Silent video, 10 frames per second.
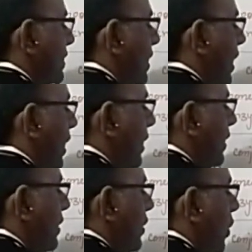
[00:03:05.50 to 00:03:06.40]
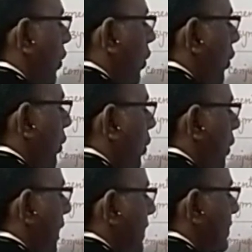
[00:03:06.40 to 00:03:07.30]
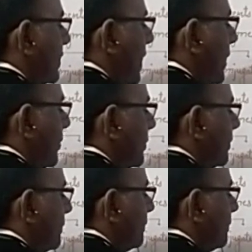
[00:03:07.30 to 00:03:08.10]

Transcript: is called hollow enzyme.